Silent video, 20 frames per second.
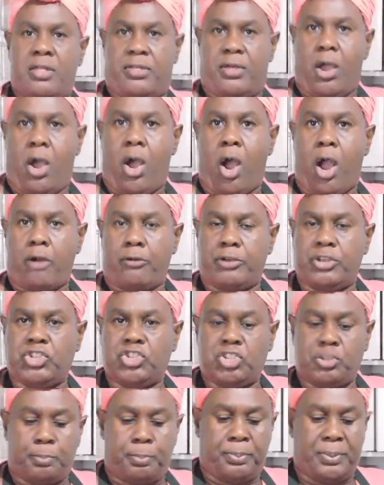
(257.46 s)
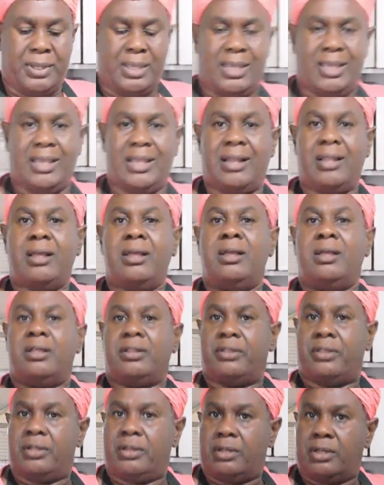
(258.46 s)
the orange peel,
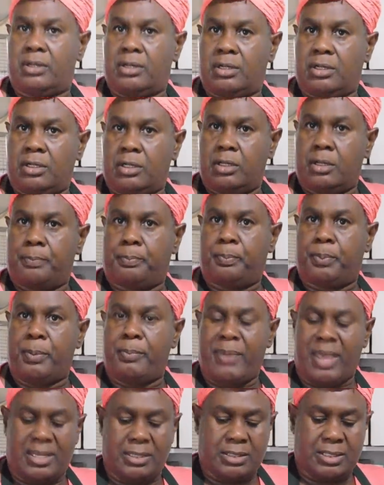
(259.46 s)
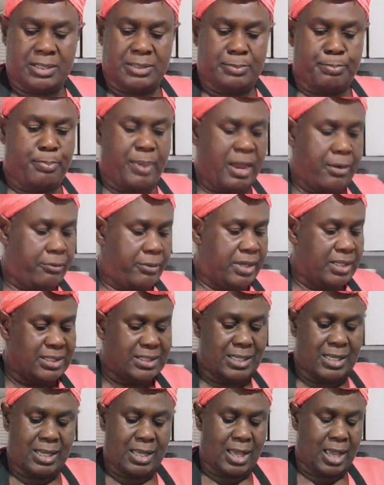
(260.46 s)
the, the, the, the, the pimentos,
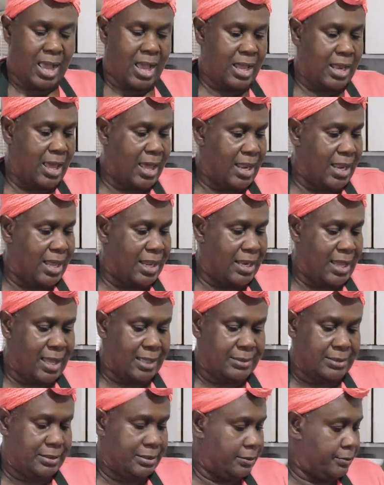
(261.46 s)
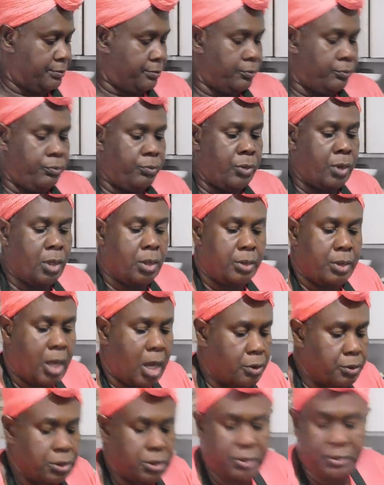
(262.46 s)
berries, and all of that
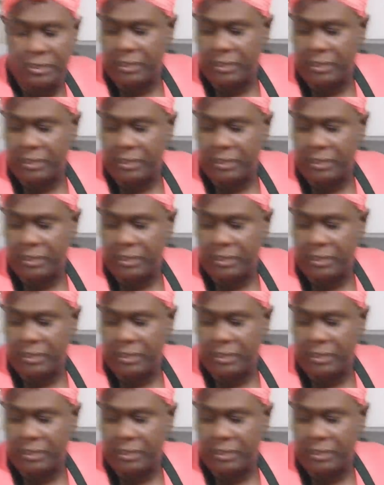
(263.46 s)
now to